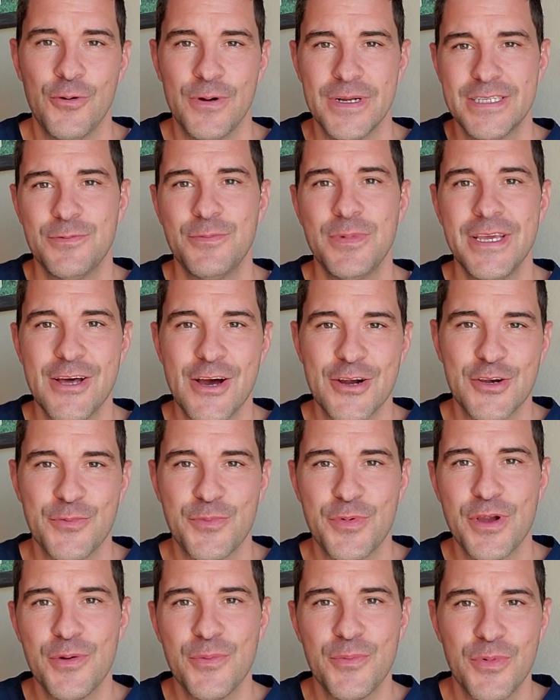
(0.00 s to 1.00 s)
it's me, Dr.
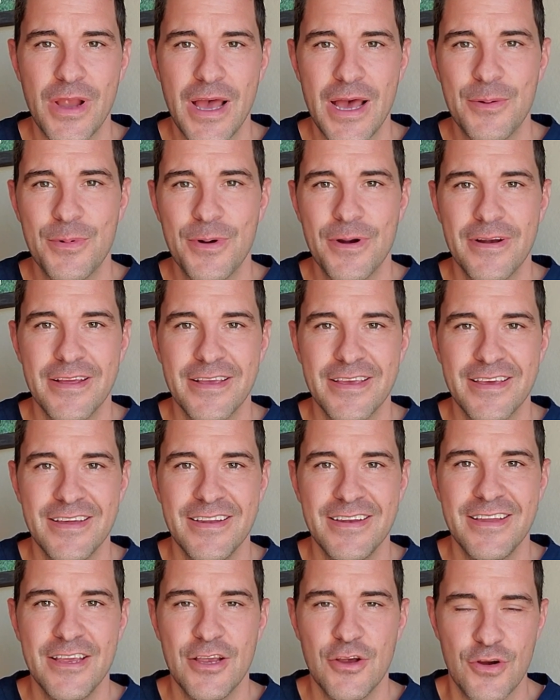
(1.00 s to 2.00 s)
Britton Bradberry
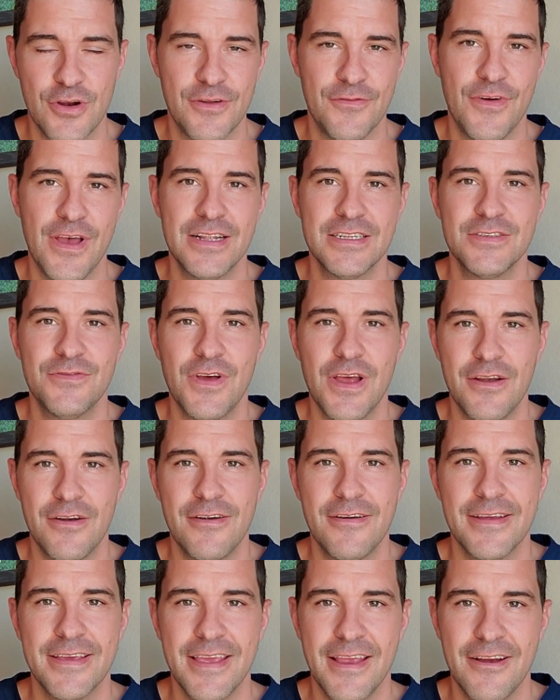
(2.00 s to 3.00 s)
again, here at Advanced
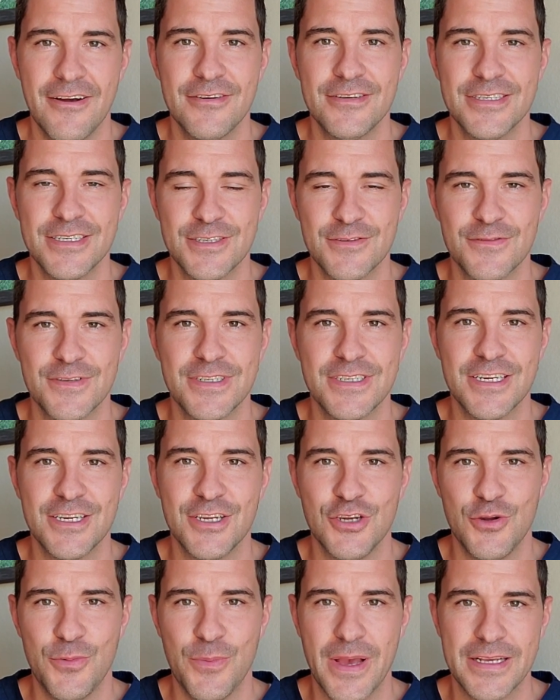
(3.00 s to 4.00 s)
Veterinary Care in Silver City,
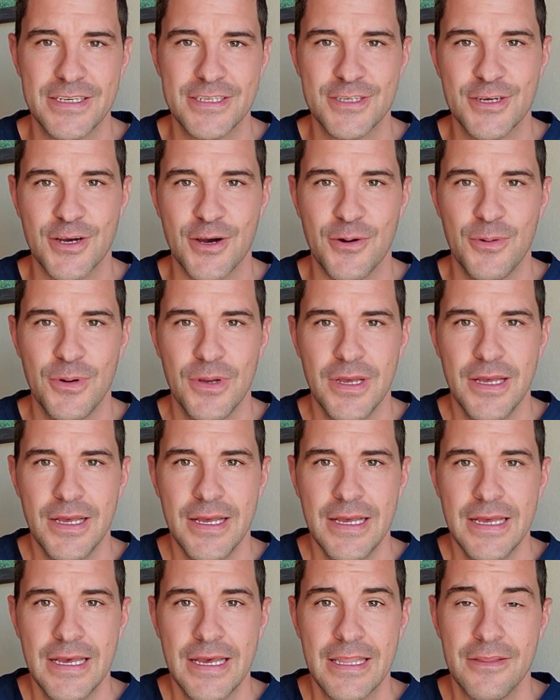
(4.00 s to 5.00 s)
New Mexico.
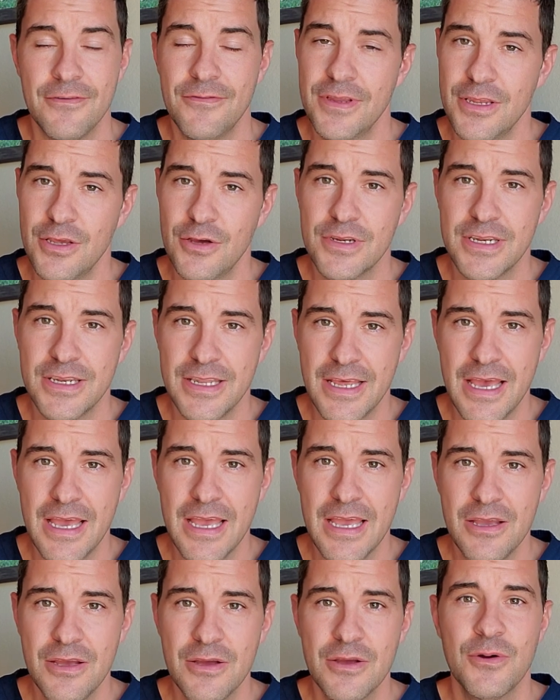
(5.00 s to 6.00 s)
In the video
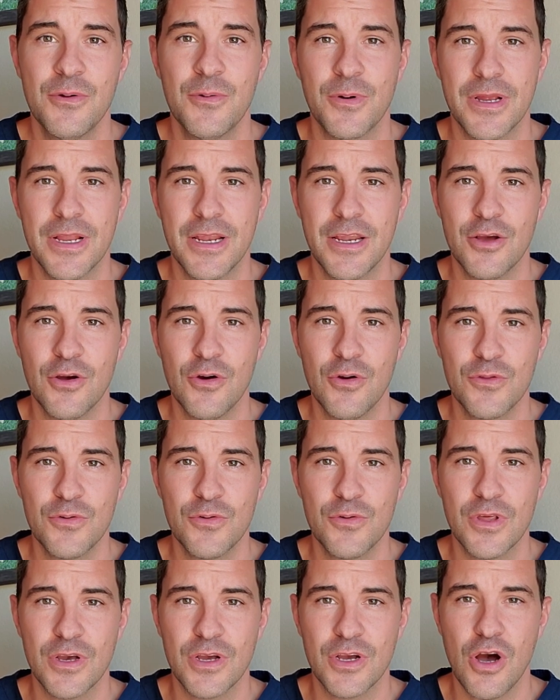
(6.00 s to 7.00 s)
today, we're going to go
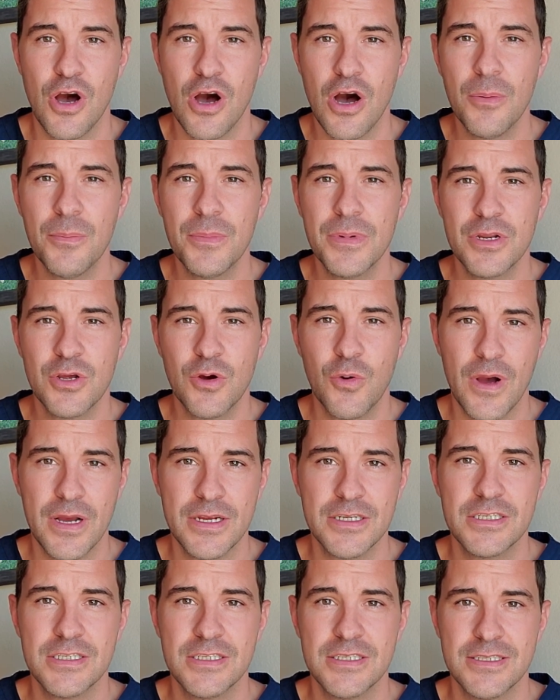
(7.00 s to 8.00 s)
through the common
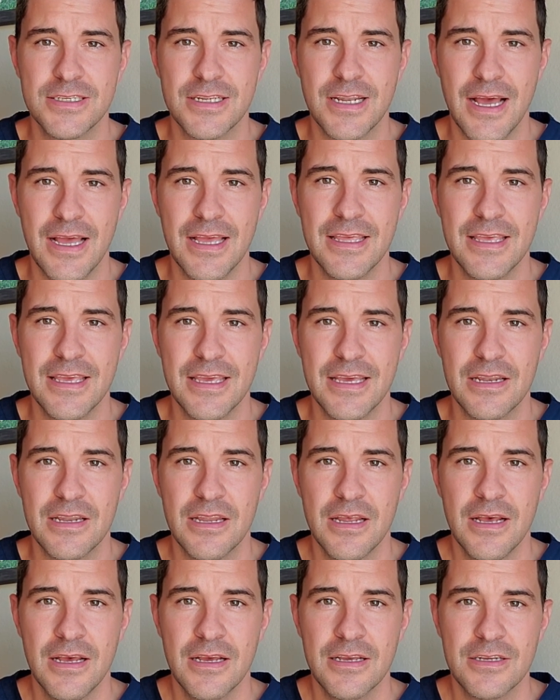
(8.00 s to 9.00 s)
questions that I
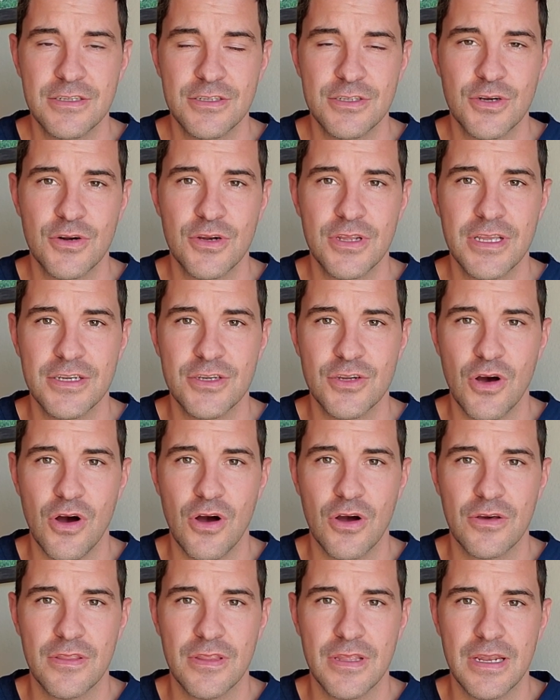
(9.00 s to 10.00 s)
get concerning a
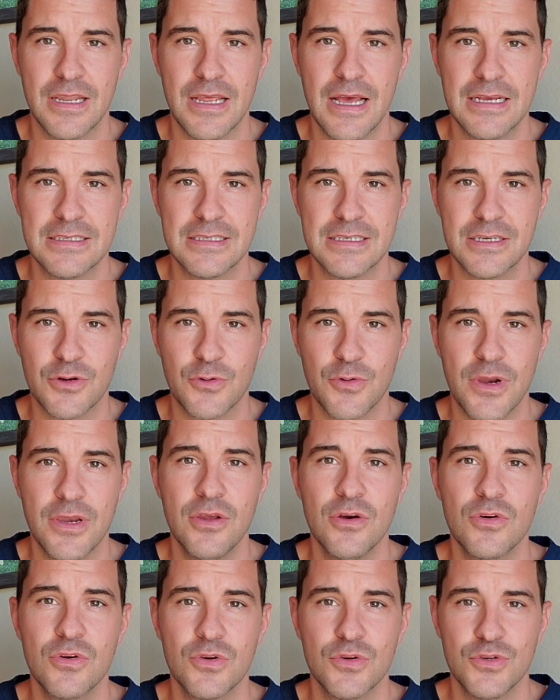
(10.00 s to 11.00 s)
dog that has a
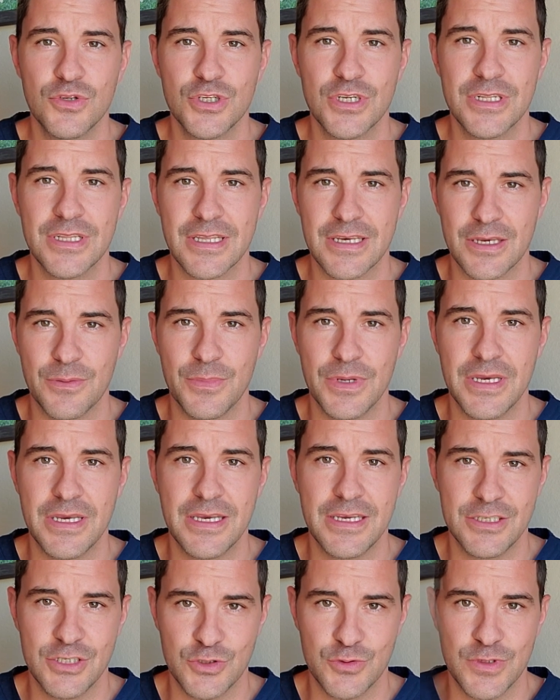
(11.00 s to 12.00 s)
cranial cruciate ligament
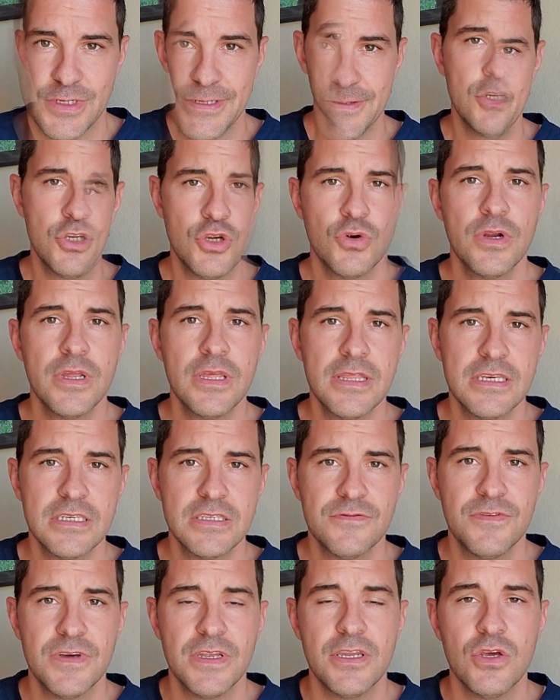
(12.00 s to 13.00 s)
injury. During this
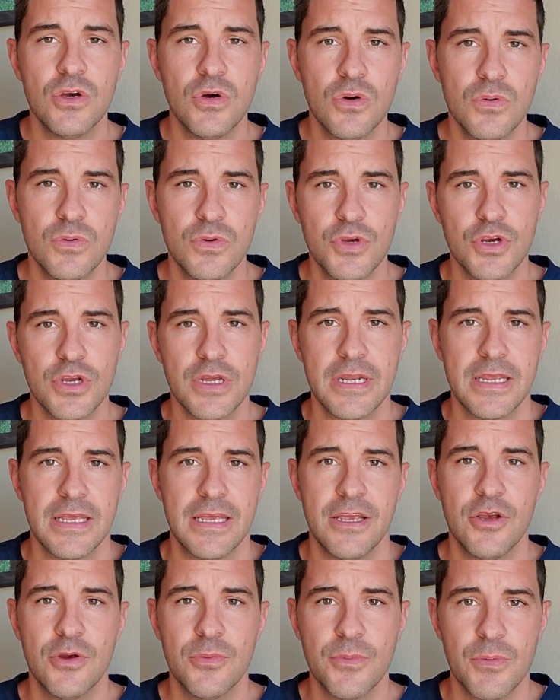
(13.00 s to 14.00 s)
video, you're going to
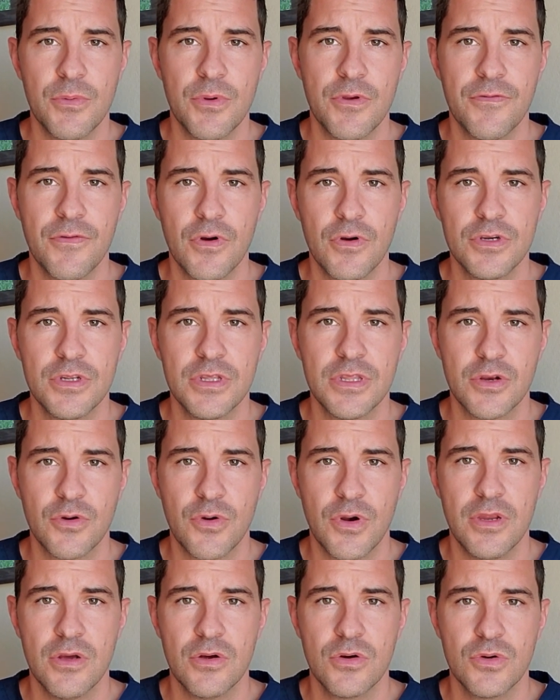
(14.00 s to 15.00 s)
hear me refer to the
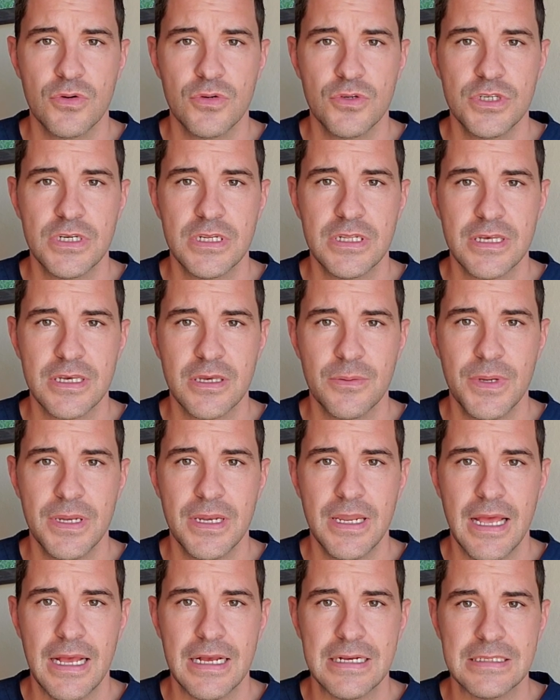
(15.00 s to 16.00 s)
cranial cruciate
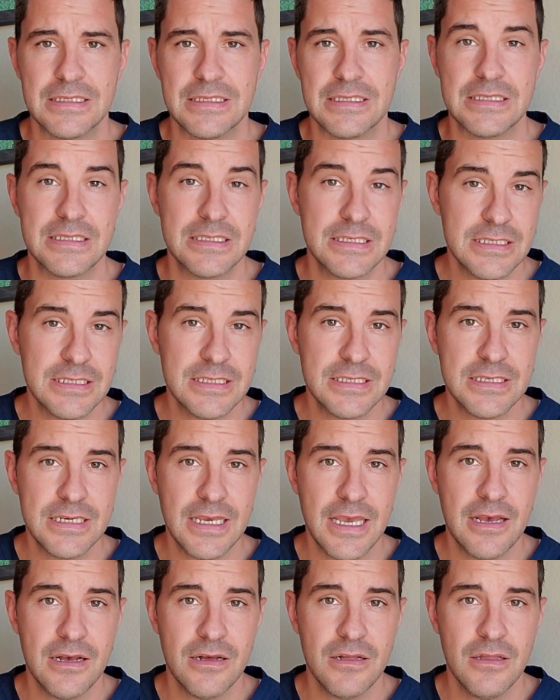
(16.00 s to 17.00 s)
ligament as the
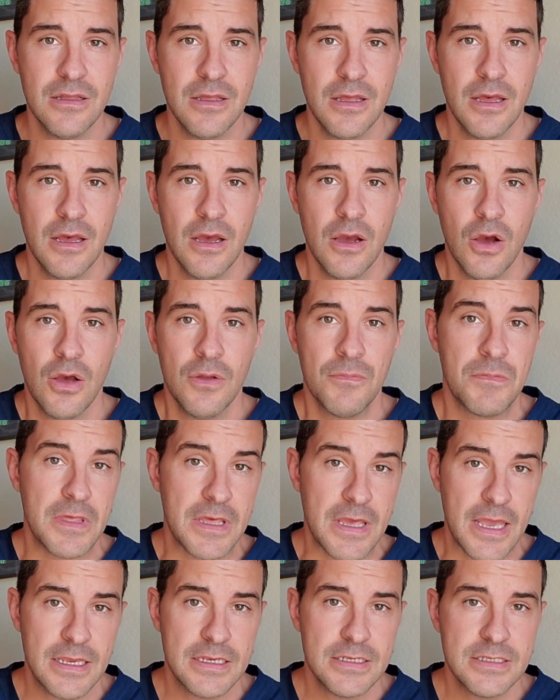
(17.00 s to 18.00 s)
CCL, the
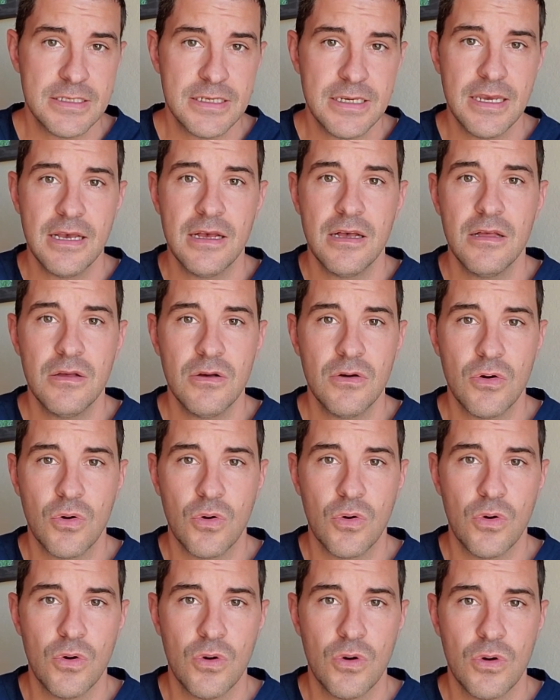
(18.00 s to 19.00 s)
ACL,
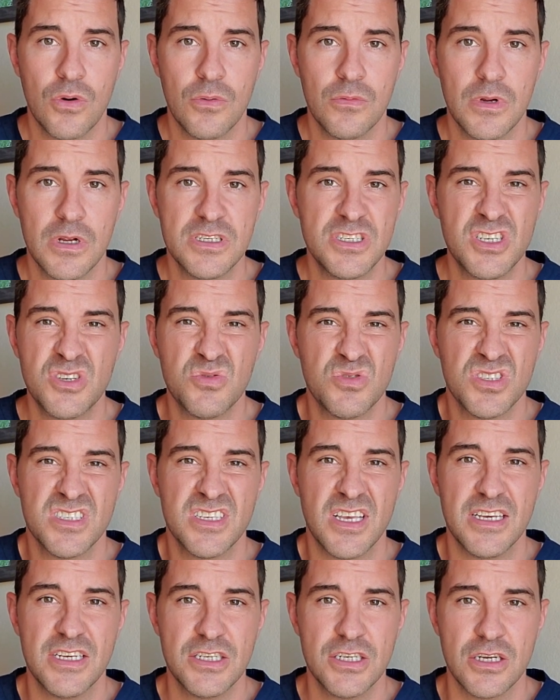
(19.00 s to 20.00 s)
or a
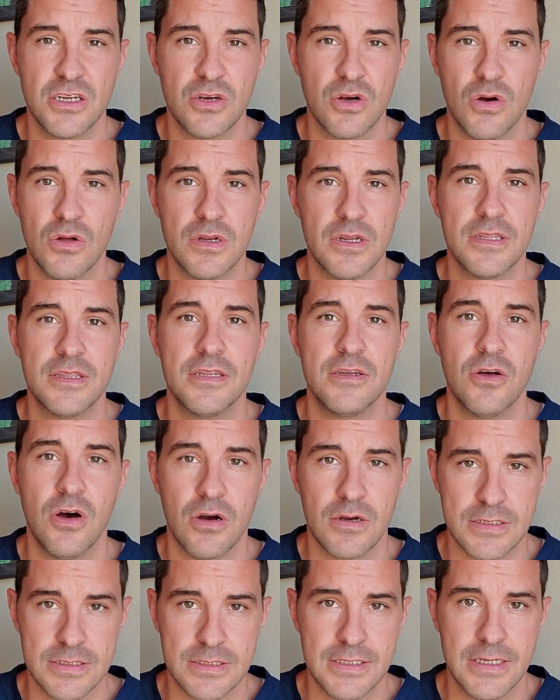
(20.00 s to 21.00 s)
generalization of calling it the
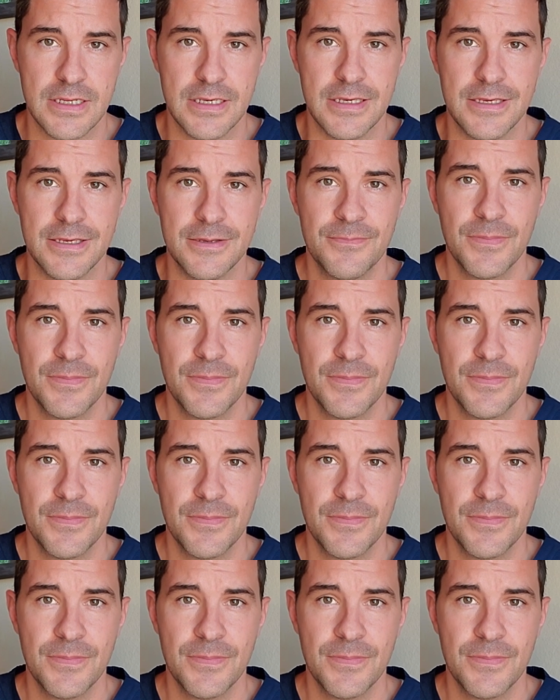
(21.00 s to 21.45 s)
dog's knee.